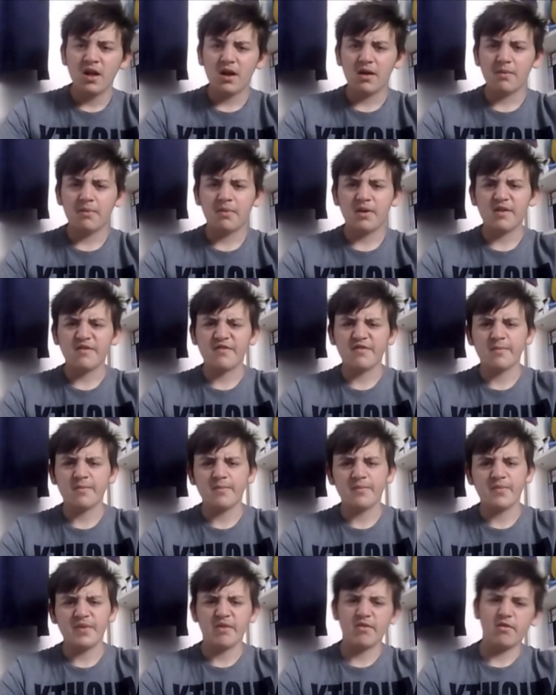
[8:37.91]
Apart
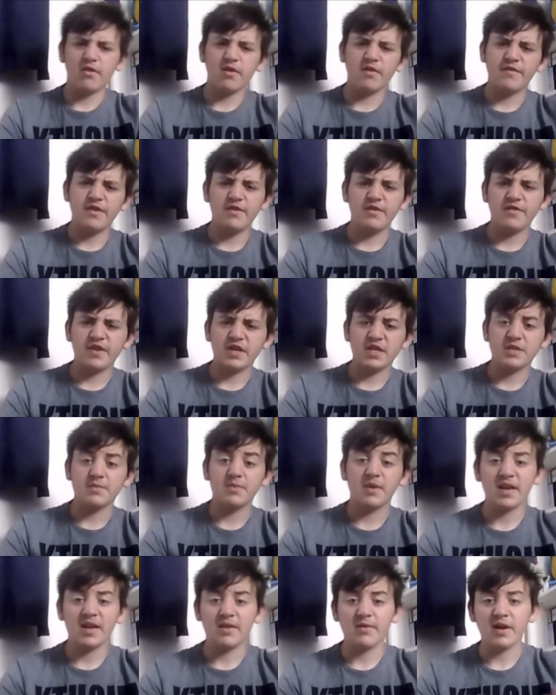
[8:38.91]
from there were a few things,
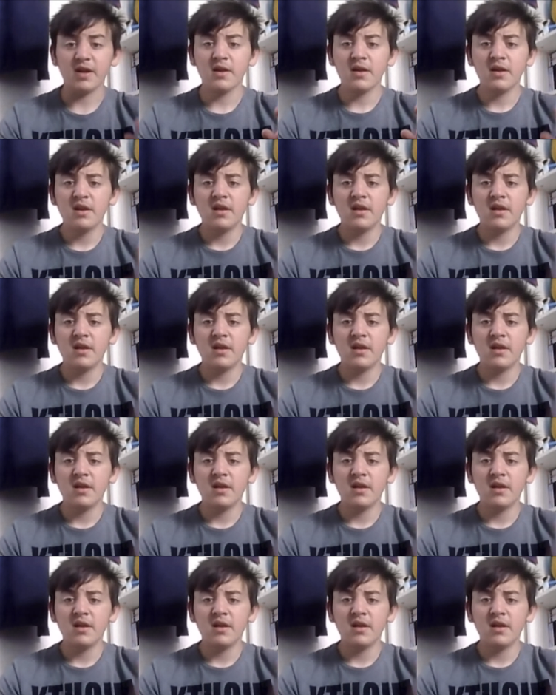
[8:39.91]
but anyway.